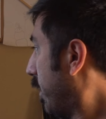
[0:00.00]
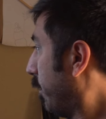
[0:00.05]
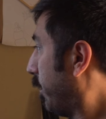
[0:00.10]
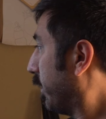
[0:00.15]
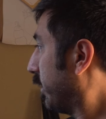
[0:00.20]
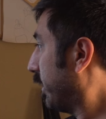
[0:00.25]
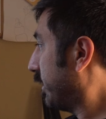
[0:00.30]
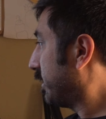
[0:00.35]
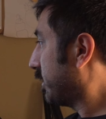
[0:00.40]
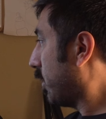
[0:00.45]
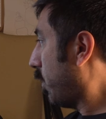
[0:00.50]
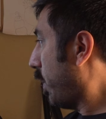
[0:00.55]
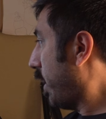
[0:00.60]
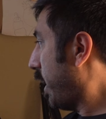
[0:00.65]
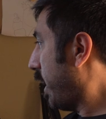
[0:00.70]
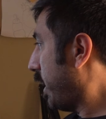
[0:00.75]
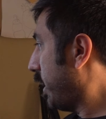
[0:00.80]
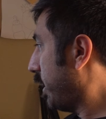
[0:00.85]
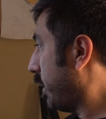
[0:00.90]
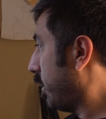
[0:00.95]
But let's go
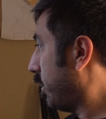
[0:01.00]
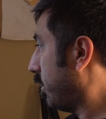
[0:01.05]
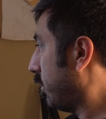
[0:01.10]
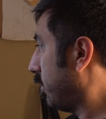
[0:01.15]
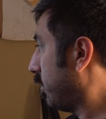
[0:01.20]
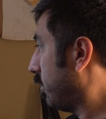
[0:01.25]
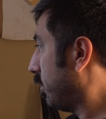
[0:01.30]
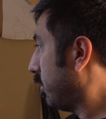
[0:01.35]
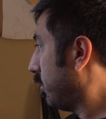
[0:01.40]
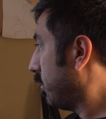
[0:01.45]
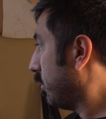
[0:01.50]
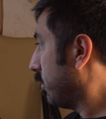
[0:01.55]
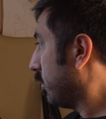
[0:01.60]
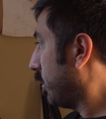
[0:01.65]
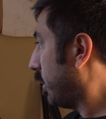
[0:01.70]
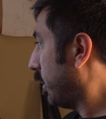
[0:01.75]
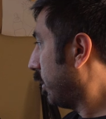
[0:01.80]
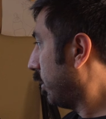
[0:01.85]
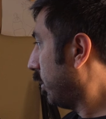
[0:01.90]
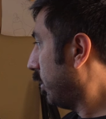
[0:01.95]
ahead and
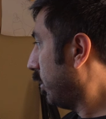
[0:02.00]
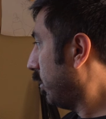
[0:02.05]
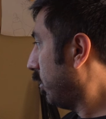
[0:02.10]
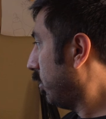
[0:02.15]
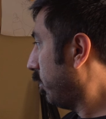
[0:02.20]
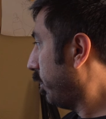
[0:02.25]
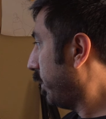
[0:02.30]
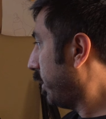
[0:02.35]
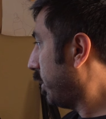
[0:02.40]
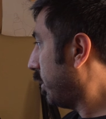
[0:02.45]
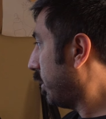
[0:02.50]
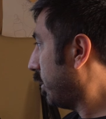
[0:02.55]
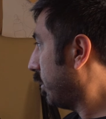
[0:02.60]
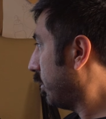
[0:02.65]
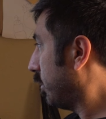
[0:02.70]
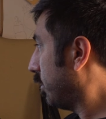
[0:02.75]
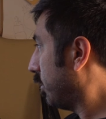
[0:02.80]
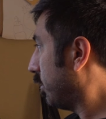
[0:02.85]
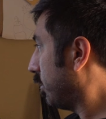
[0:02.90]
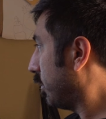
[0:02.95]
get a little bit of
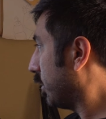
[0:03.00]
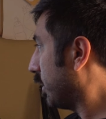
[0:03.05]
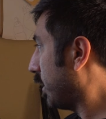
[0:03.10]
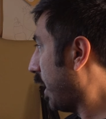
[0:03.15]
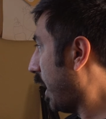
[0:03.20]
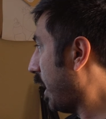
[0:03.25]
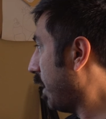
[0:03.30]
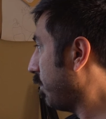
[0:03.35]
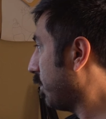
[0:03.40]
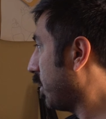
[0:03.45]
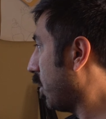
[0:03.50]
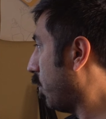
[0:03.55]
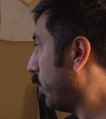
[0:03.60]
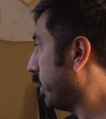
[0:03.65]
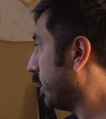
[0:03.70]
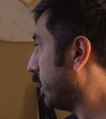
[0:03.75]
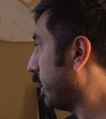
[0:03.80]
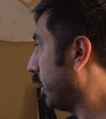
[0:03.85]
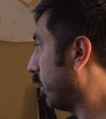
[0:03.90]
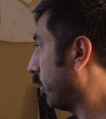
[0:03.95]
the game
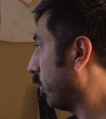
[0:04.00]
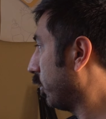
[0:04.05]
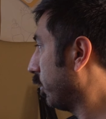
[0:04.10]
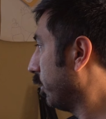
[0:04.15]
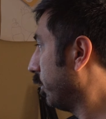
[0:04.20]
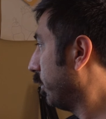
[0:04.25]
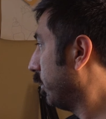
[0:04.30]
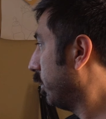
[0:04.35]
going here.